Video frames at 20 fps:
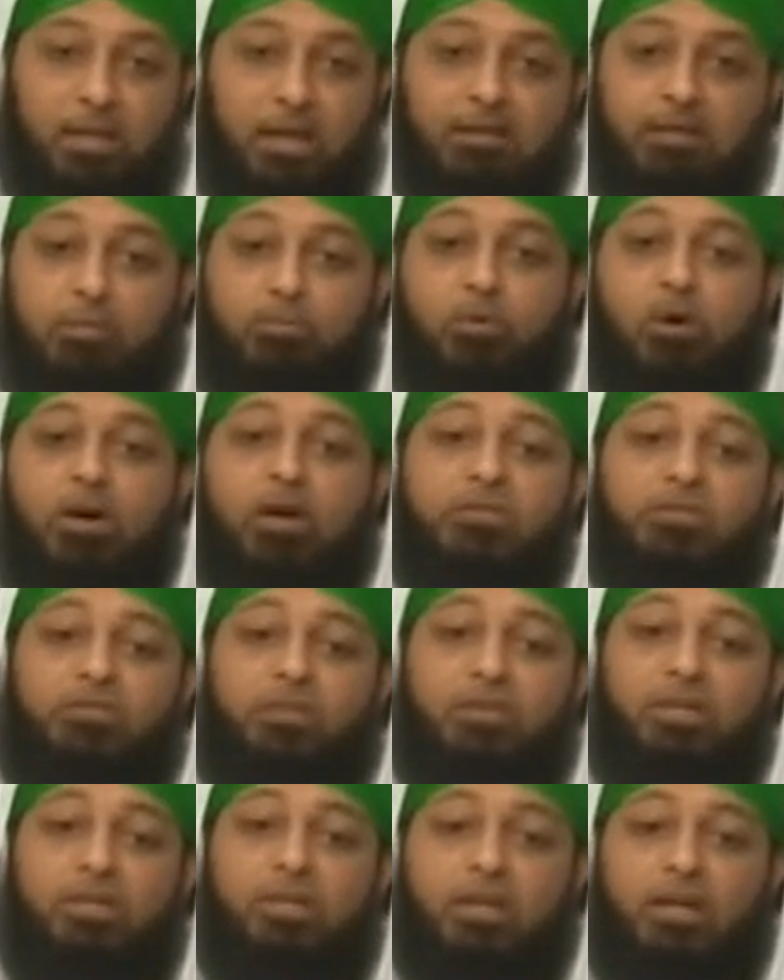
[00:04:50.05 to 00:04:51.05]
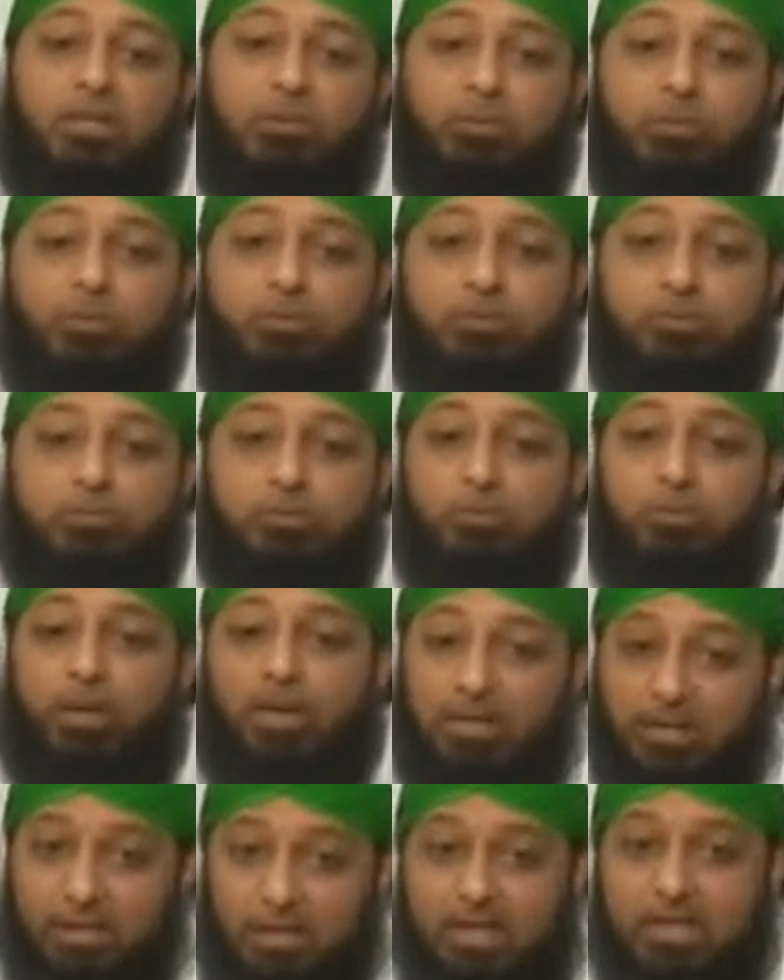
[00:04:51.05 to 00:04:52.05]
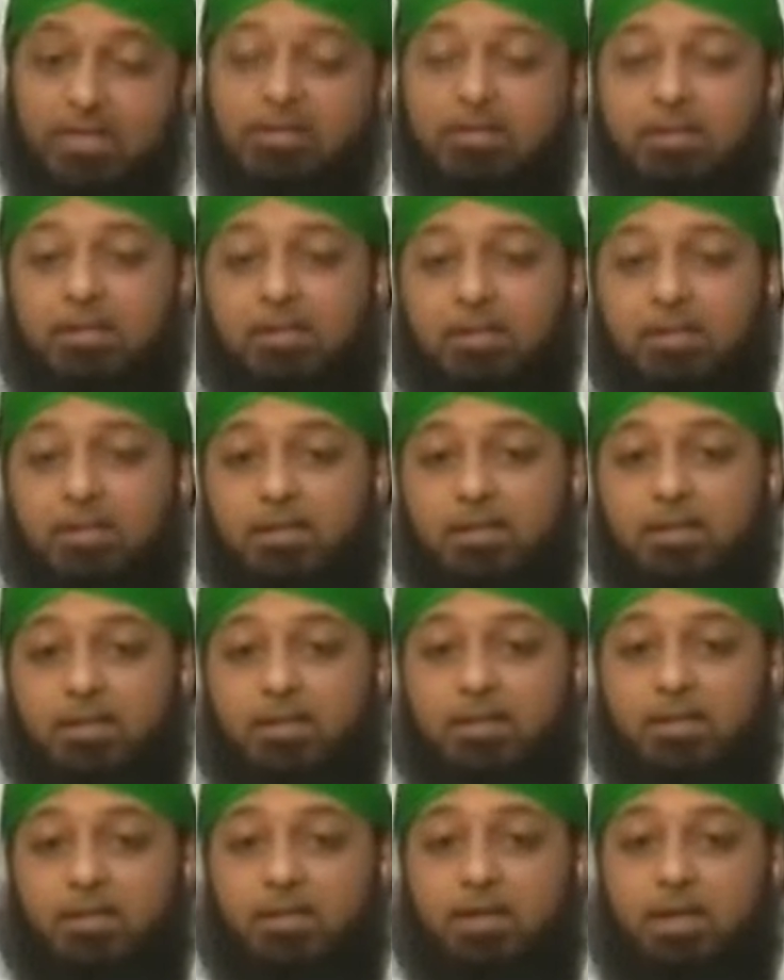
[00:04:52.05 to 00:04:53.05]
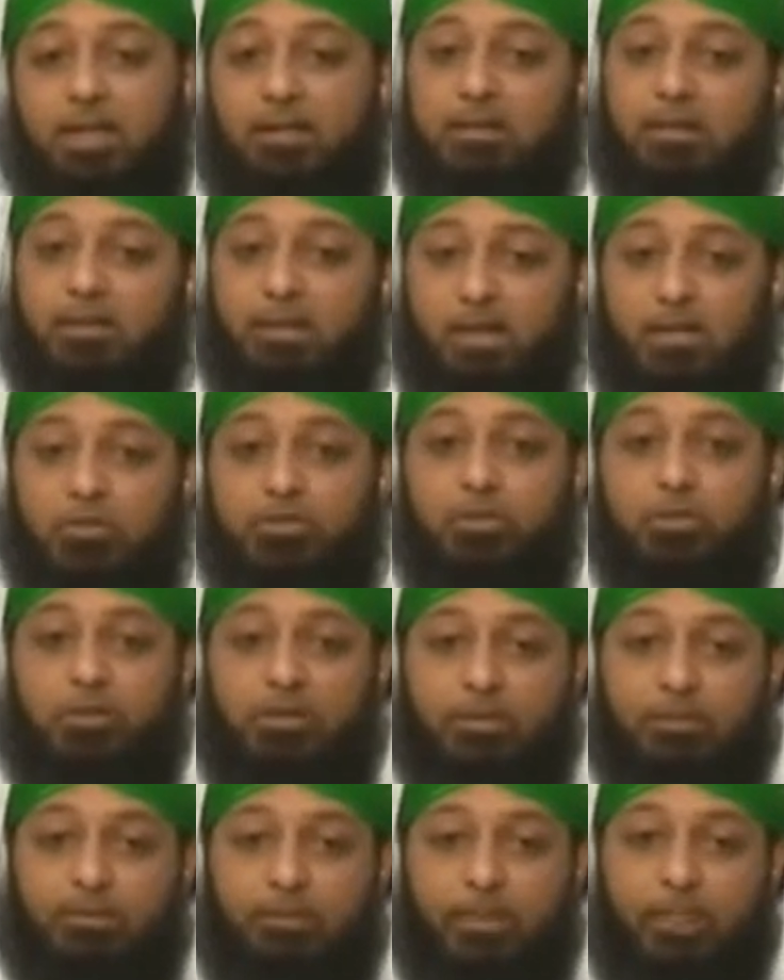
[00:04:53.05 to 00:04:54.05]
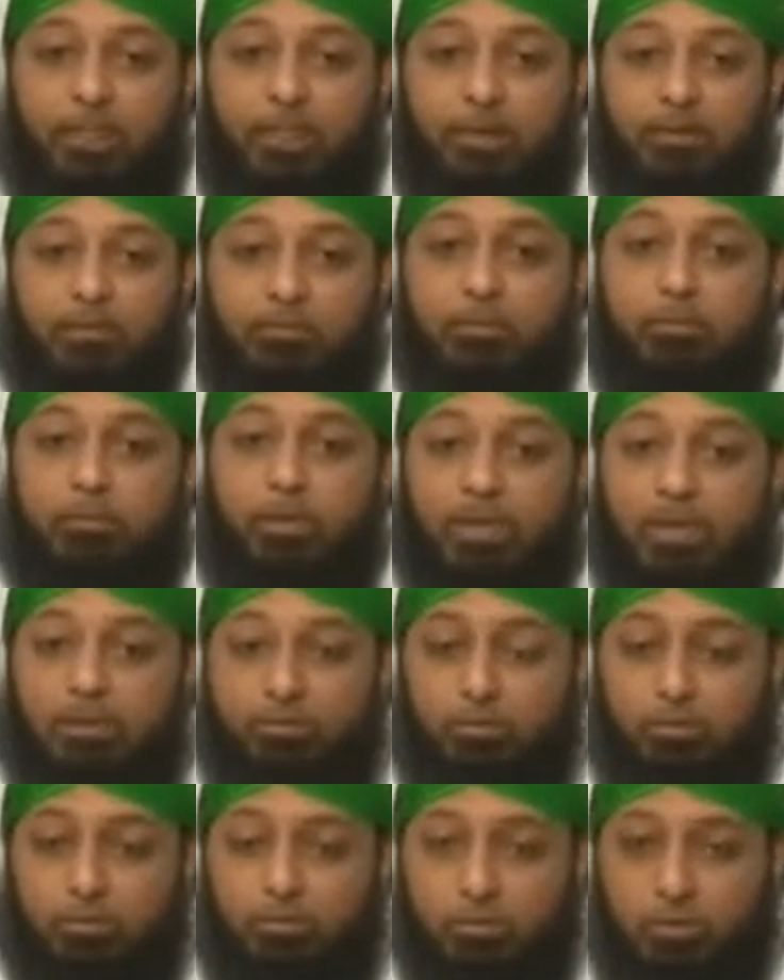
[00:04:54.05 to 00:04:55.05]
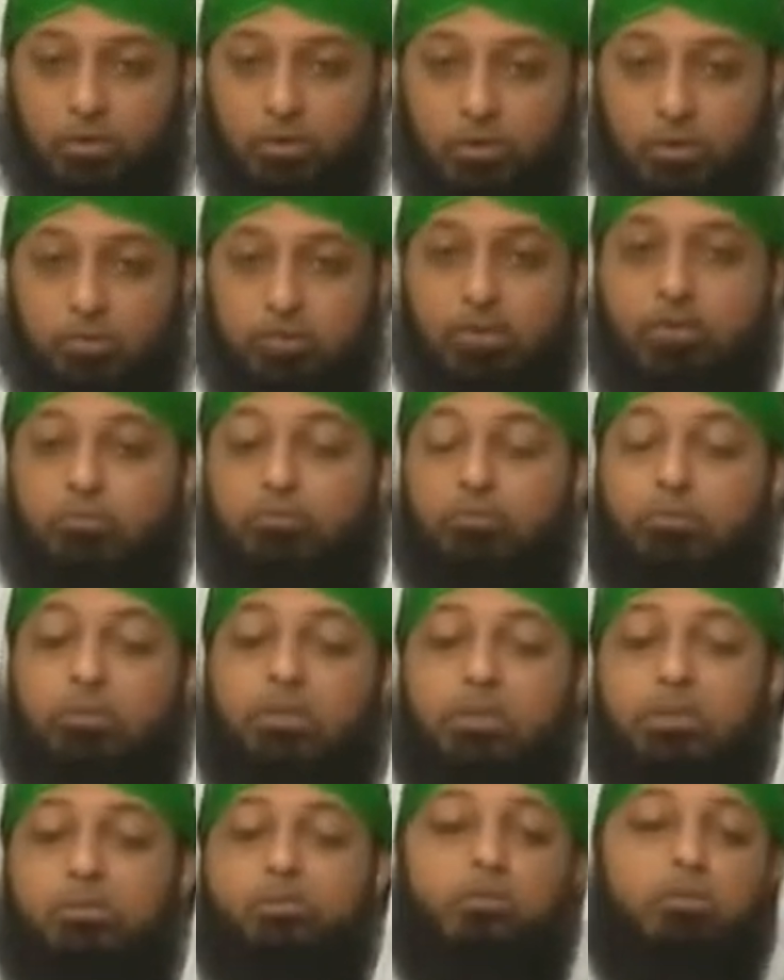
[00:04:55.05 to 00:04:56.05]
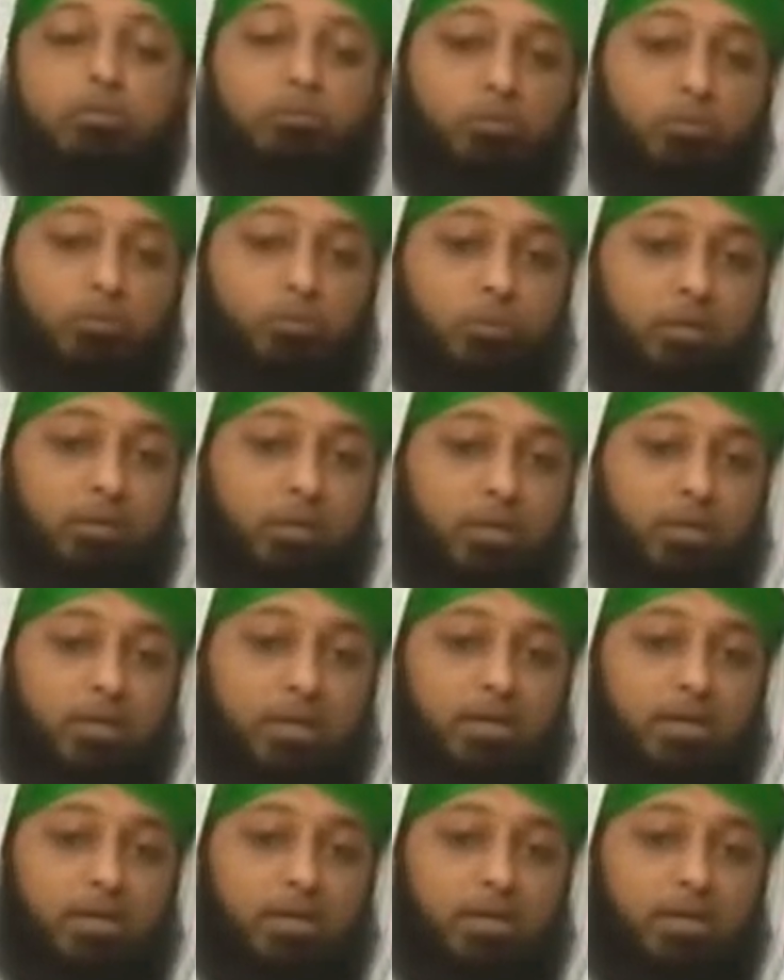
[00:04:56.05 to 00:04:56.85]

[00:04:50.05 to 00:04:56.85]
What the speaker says: And the Muhajirin are those who migrated in the Hijrah from Makkatul Mukarramah to Madinatul Munawwara.